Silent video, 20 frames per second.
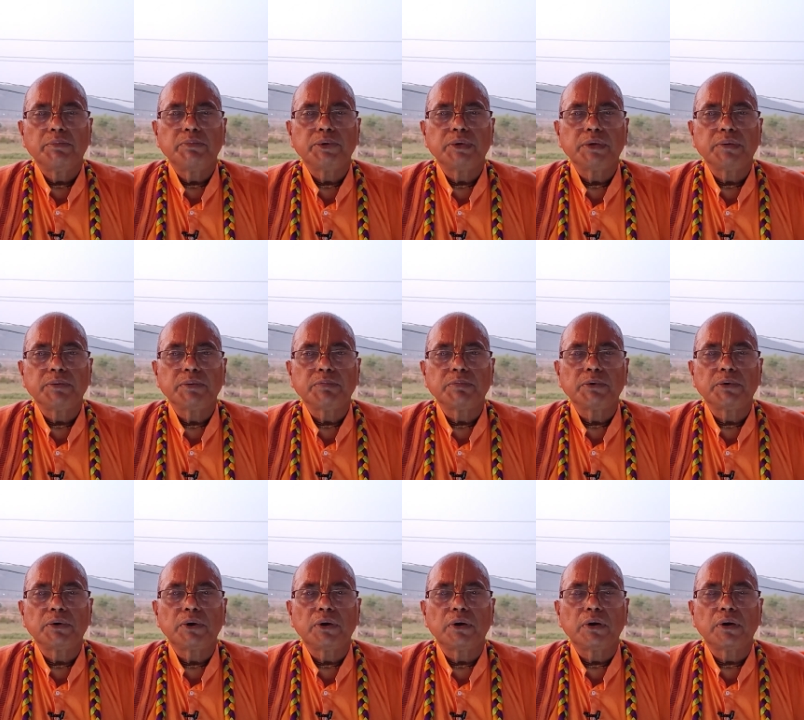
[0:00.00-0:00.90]
few people
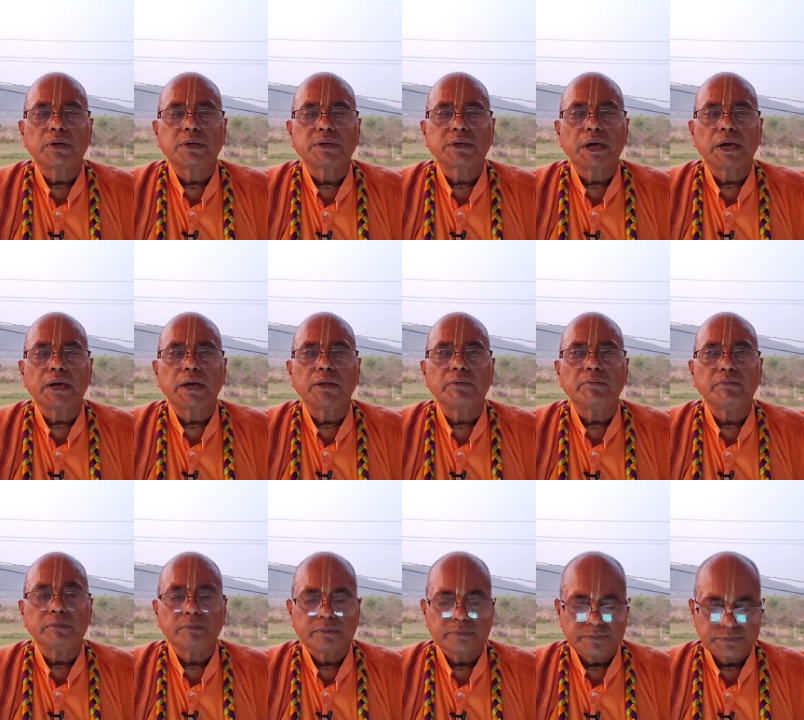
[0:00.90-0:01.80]
not understand
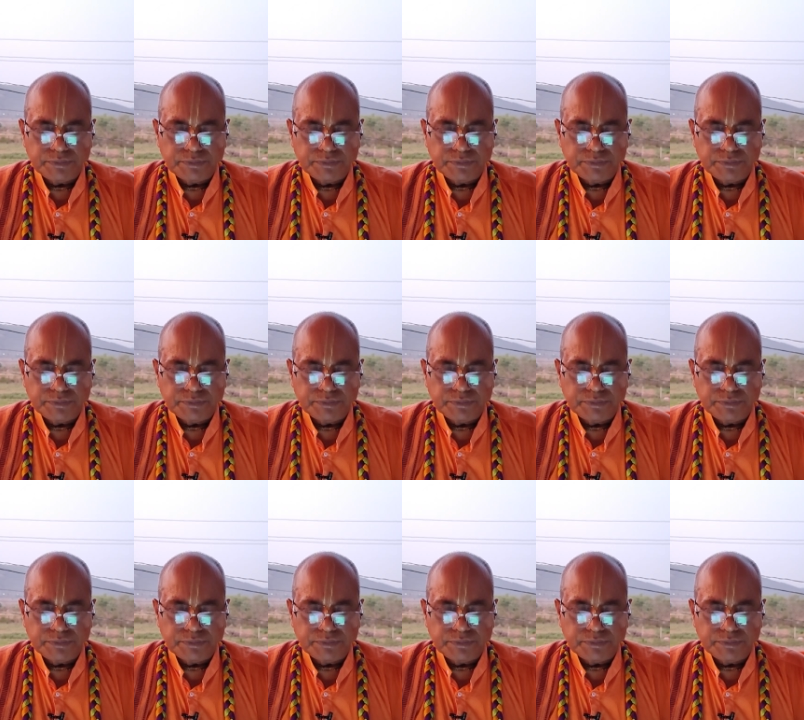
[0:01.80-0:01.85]
him.